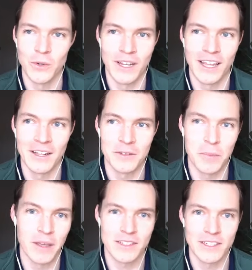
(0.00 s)
And, and, it's
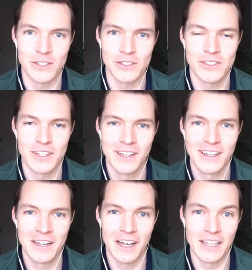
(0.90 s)
basically just
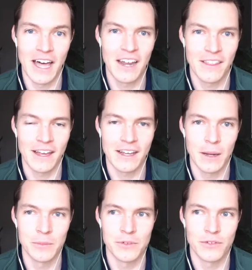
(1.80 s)
a lot of that
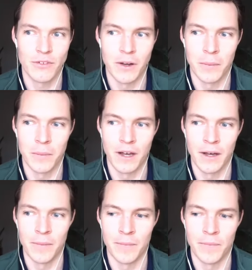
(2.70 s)
comes from
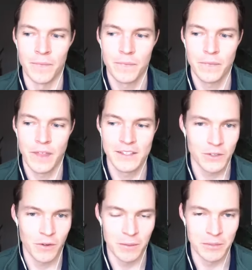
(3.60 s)
um,
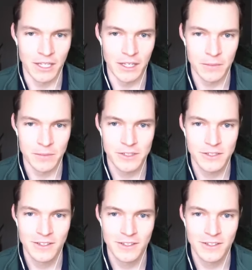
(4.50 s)
Instagram DMs.